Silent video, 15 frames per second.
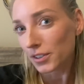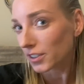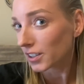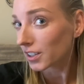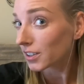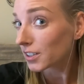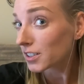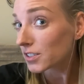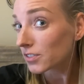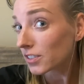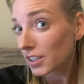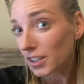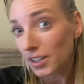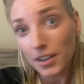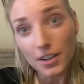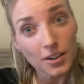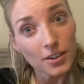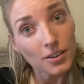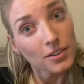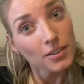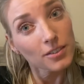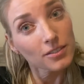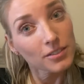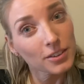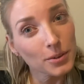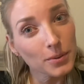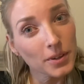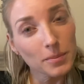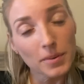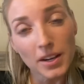in this video.
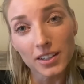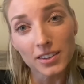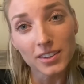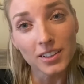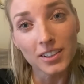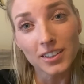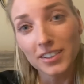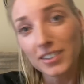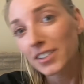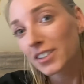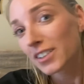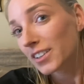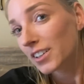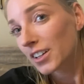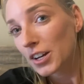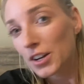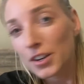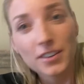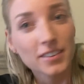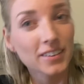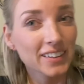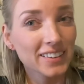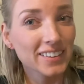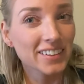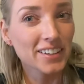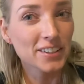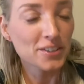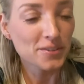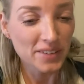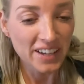You're way back there. I like the
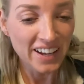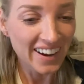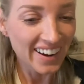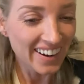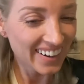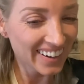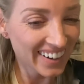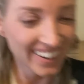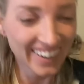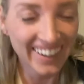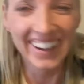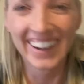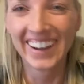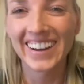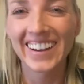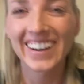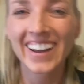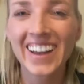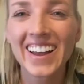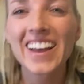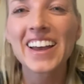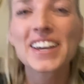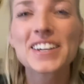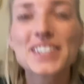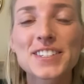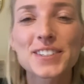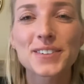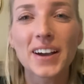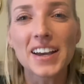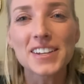color of my hair.
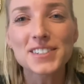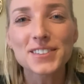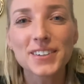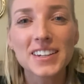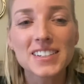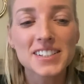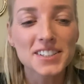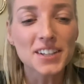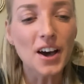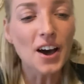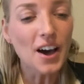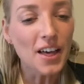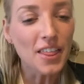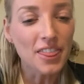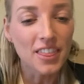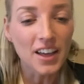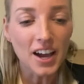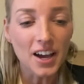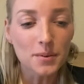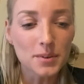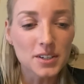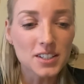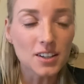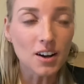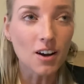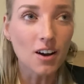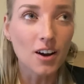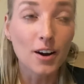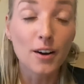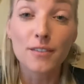So as you guys saw, that was
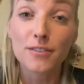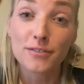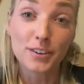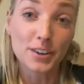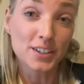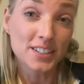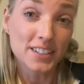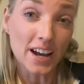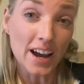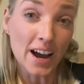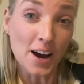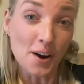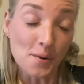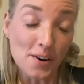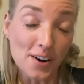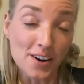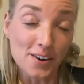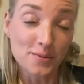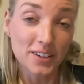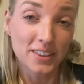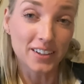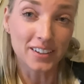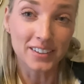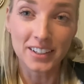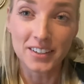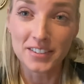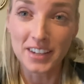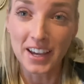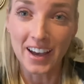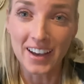our first hour with
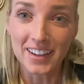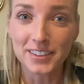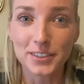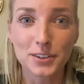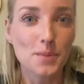Olivia, little